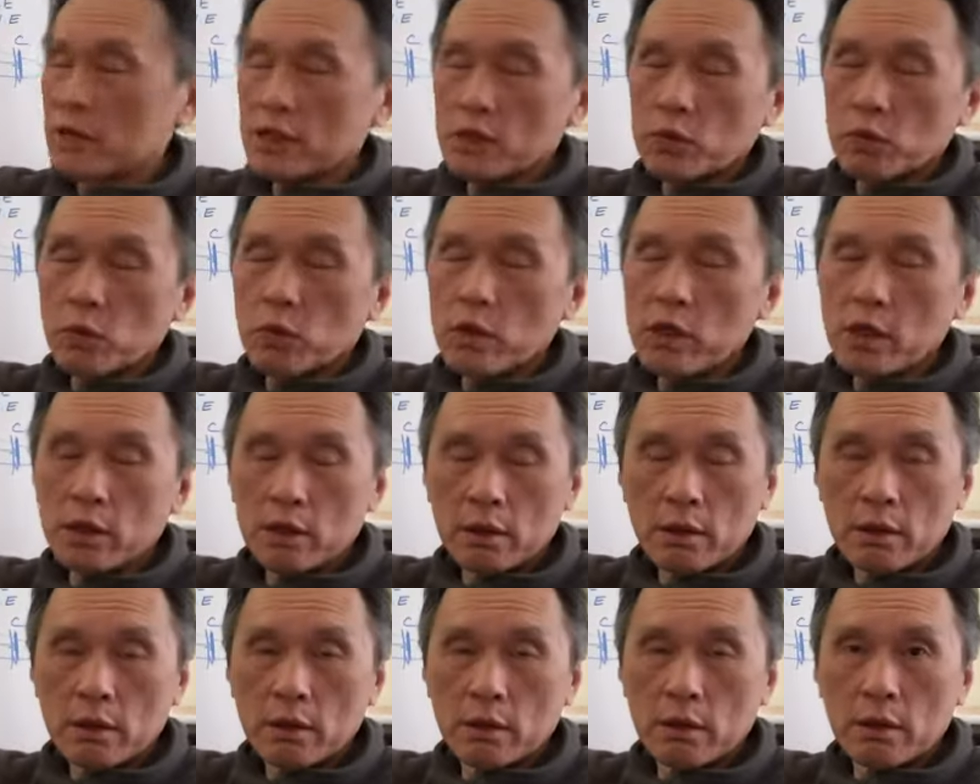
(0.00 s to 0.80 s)
world.
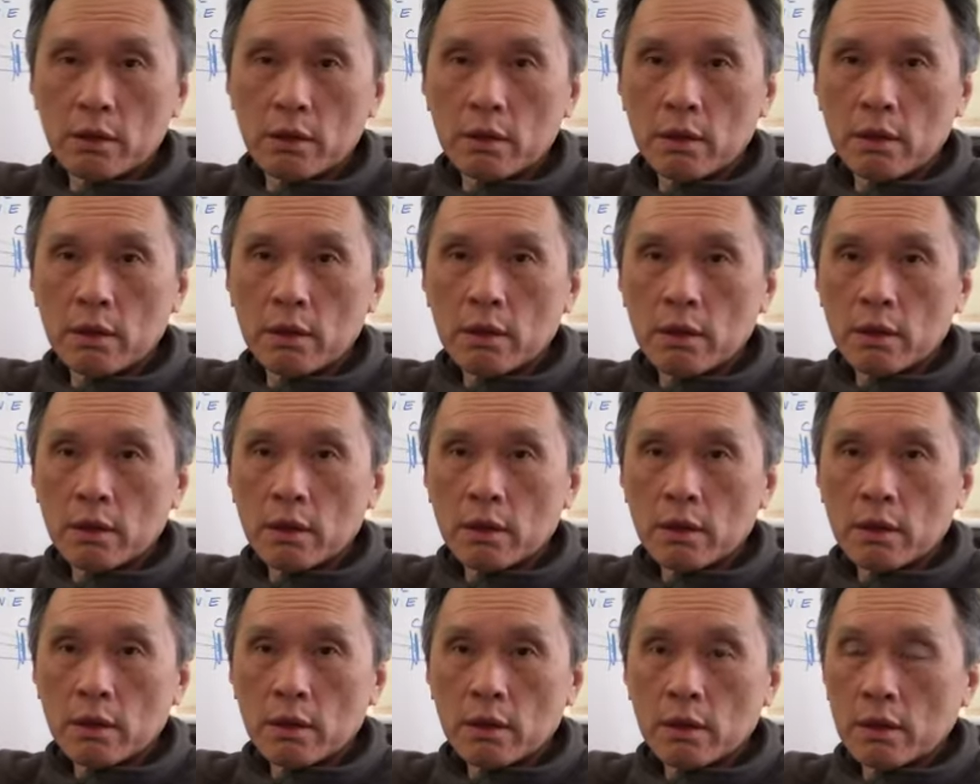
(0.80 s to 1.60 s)

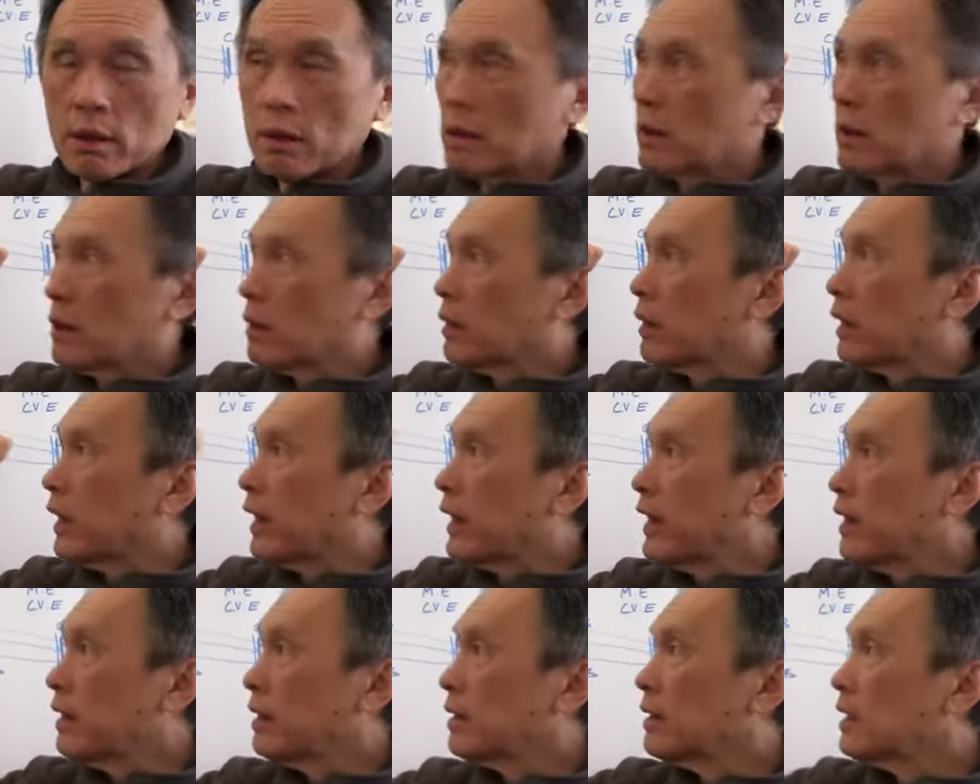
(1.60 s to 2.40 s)

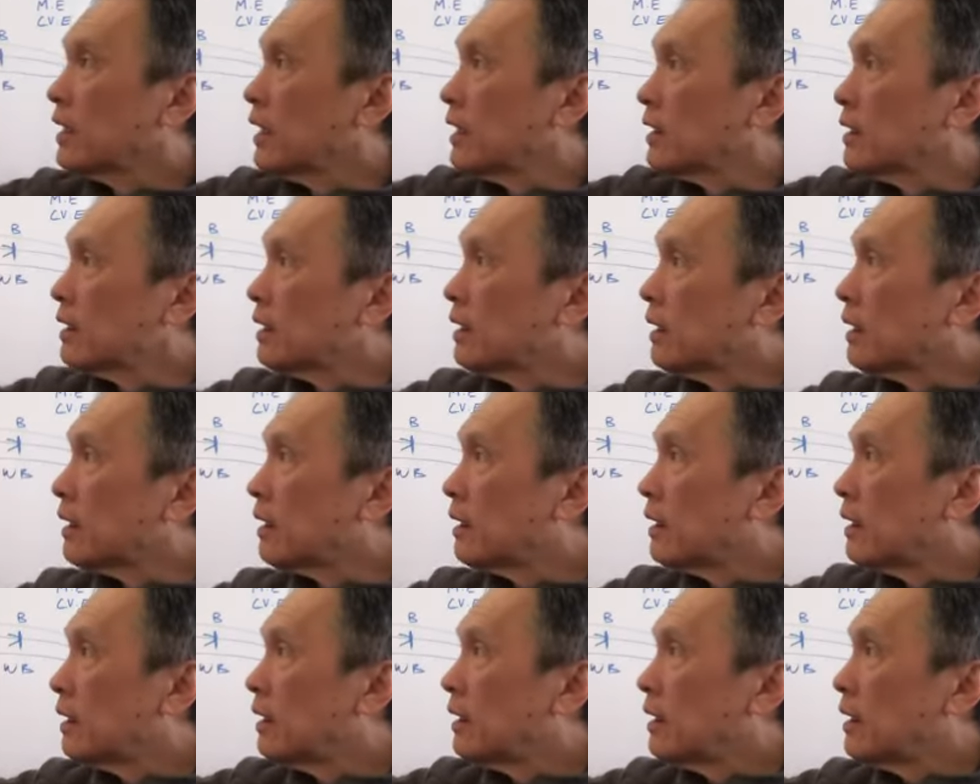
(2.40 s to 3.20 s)
Okay, they are here.
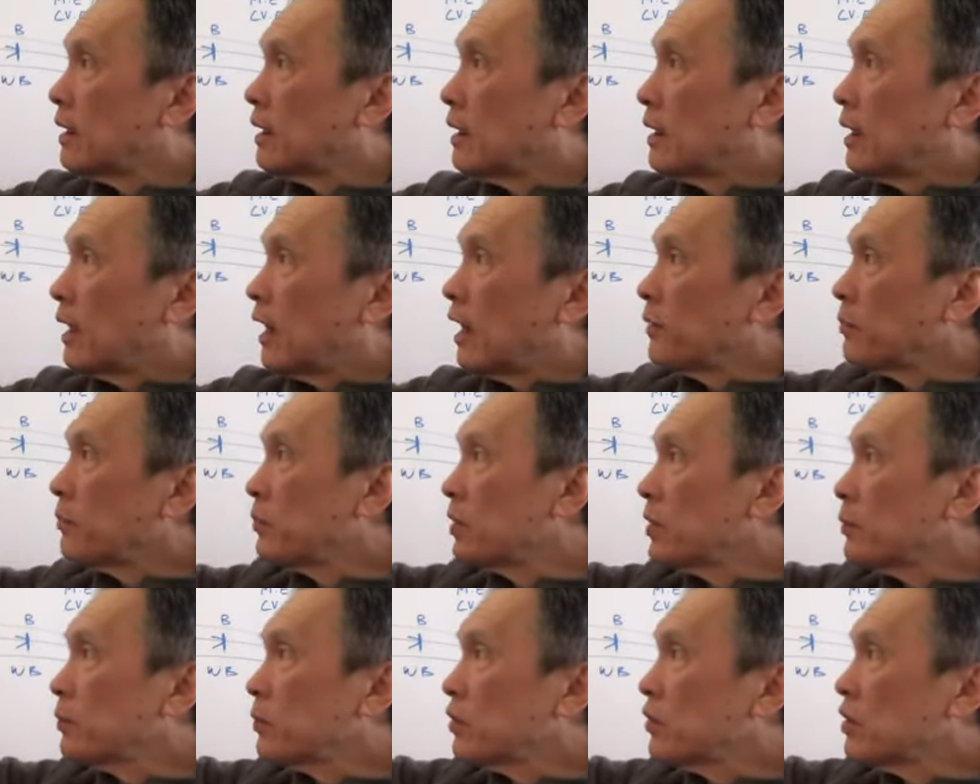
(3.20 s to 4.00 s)
And
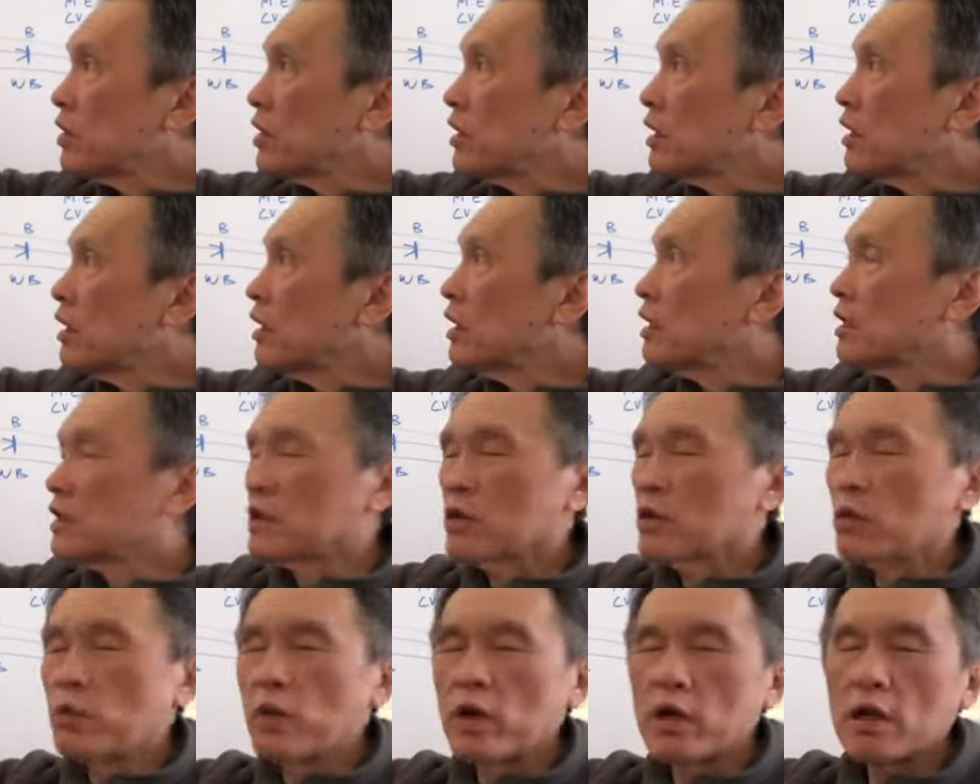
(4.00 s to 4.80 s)
people here
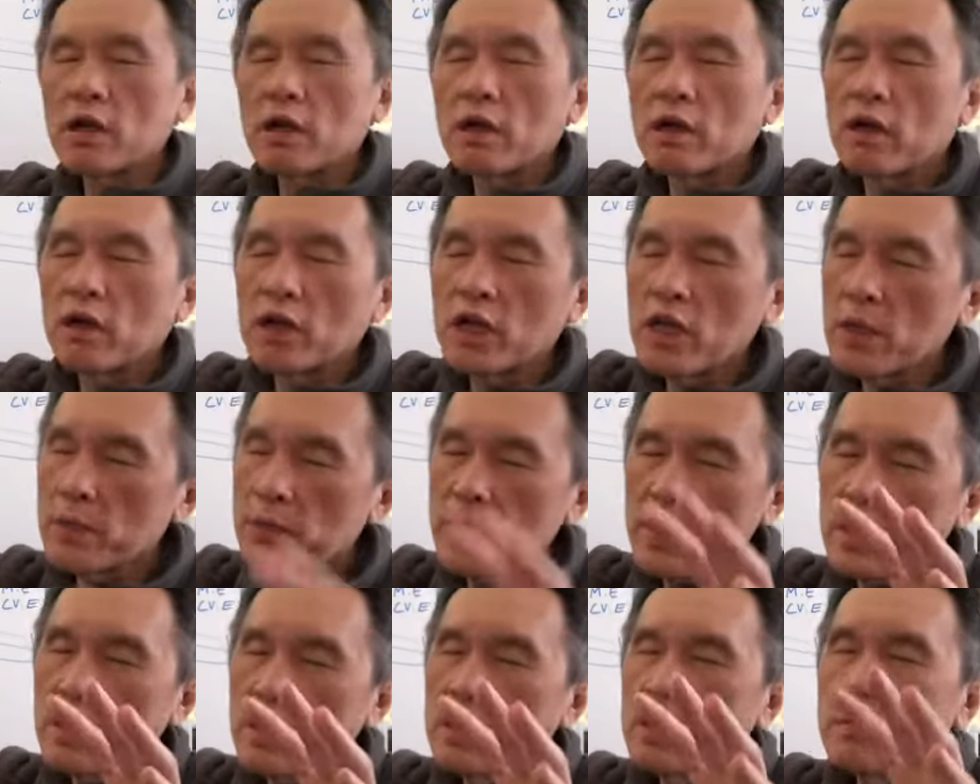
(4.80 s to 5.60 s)
were
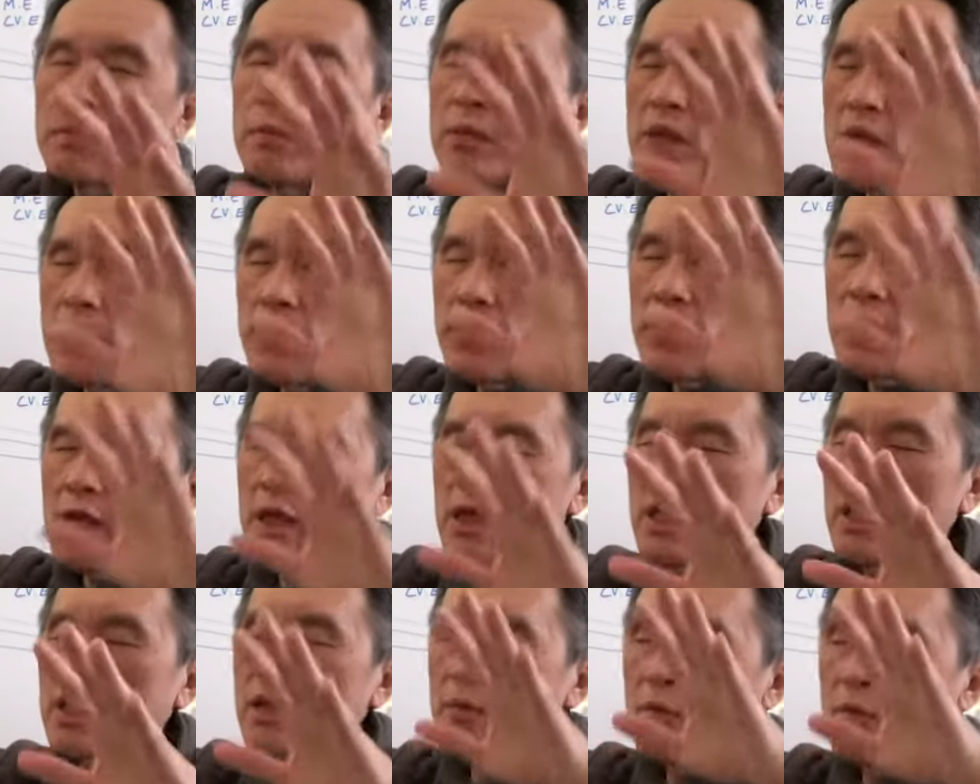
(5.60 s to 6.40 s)
keeping
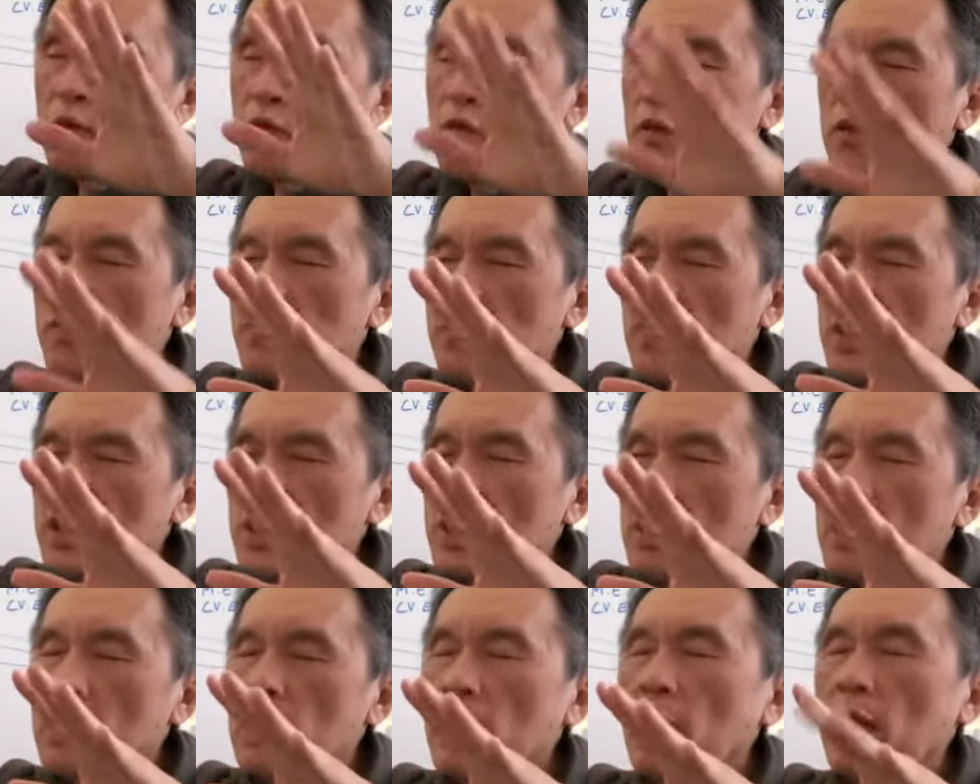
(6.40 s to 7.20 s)
mimicking movie,